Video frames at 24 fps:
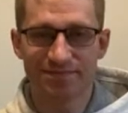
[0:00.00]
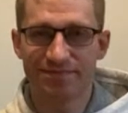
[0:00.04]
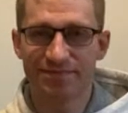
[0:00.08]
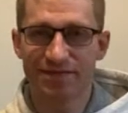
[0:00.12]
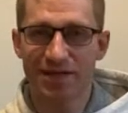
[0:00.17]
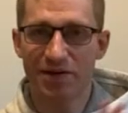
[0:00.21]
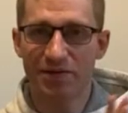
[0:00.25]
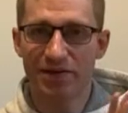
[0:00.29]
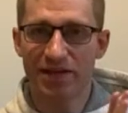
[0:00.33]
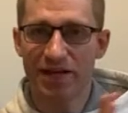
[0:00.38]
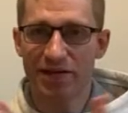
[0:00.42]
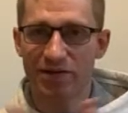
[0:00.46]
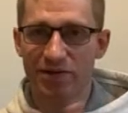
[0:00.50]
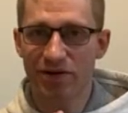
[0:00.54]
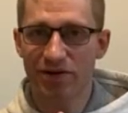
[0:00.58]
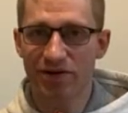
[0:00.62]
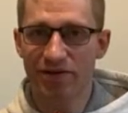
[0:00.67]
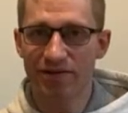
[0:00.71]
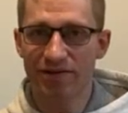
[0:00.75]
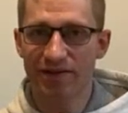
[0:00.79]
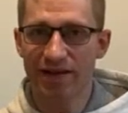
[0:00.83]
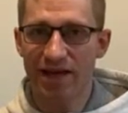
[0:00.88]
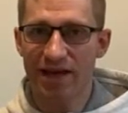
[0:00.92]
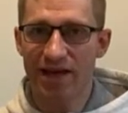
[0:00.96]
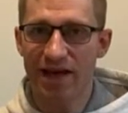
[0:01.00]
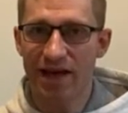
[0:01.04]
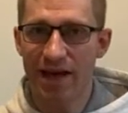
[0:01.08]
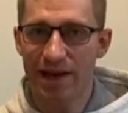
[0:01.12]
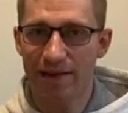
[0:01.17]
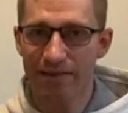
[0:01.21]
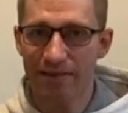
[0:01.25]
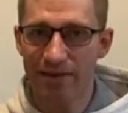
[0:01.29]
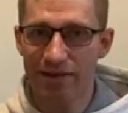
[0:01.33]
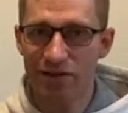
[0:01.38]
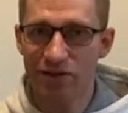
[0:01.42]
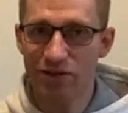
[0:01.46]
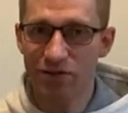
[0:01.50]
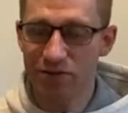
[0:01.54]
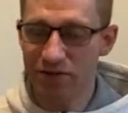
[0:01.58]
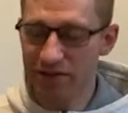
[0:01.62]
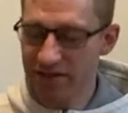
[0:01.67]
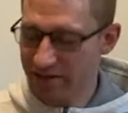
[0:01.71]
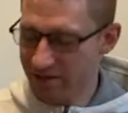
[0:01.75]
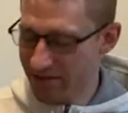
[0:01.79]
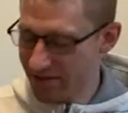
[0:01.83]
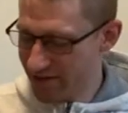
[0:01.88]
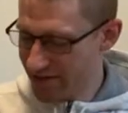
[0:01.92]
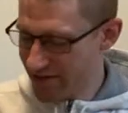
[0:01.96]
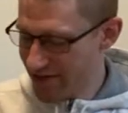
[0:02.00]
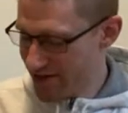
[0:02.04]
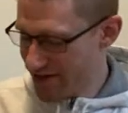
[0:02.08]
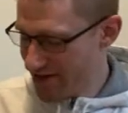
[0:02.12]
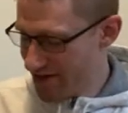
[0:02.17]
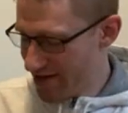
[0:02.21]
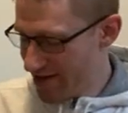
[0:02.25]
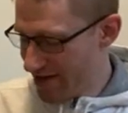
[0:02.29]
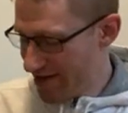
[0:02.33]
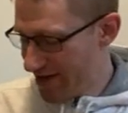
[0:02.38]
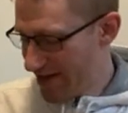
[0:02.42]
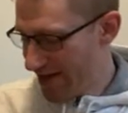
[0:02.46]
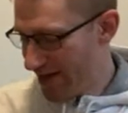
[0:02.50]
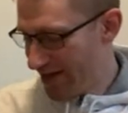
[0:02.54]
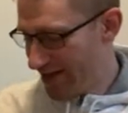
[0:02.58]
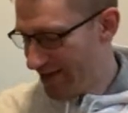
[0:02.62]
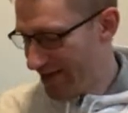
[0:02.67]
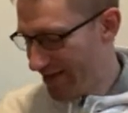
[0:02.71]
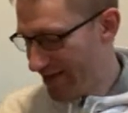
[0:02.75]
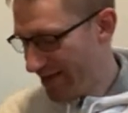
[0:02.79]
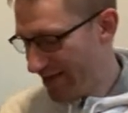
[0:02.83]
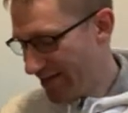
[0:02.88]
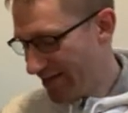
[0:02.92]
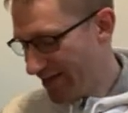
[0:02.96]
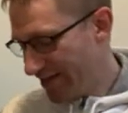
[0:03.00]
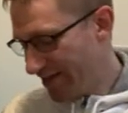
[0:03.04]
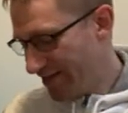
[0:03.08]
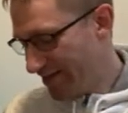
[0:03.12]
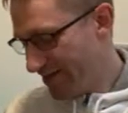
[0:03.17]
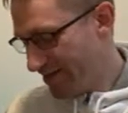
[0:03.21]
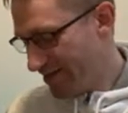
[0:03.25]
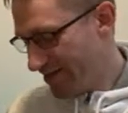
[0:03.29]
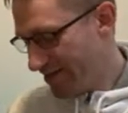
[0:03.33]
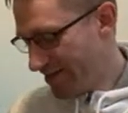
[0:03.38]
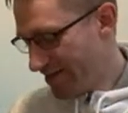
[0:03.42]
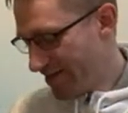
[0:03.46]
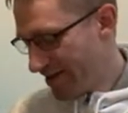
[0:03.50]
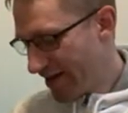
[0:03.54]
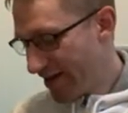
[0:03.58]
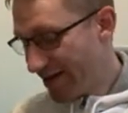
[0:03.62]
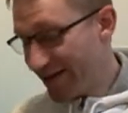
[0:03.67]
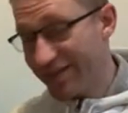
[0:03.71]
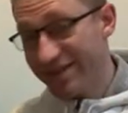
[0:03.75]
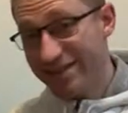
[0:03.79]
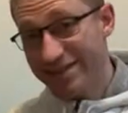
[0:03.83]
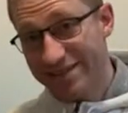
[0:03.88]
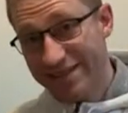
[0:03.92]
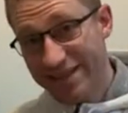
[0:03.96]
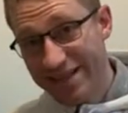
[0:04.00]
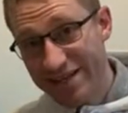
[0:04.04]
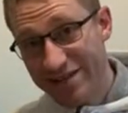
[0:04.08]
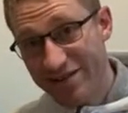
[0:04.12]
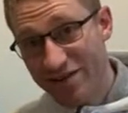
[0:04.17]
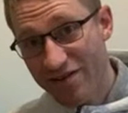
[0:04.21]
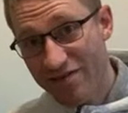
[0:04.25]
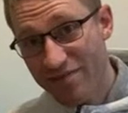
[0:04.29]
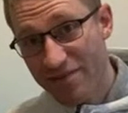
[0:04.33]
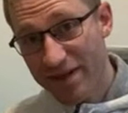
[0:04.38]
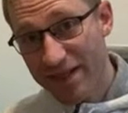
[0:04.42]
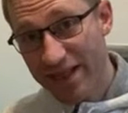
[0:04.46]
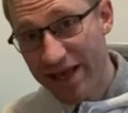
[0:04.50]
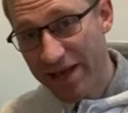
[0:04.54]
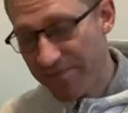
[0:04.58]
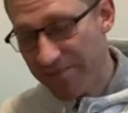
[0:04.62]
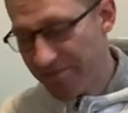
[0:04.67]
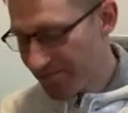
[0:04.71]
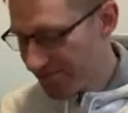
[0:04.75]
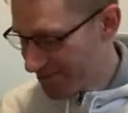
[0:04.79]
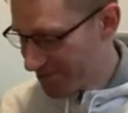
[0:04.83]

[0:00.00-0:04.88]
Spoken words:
On that, y'all, Happy New Year. And I gotta get this kitty off my mat.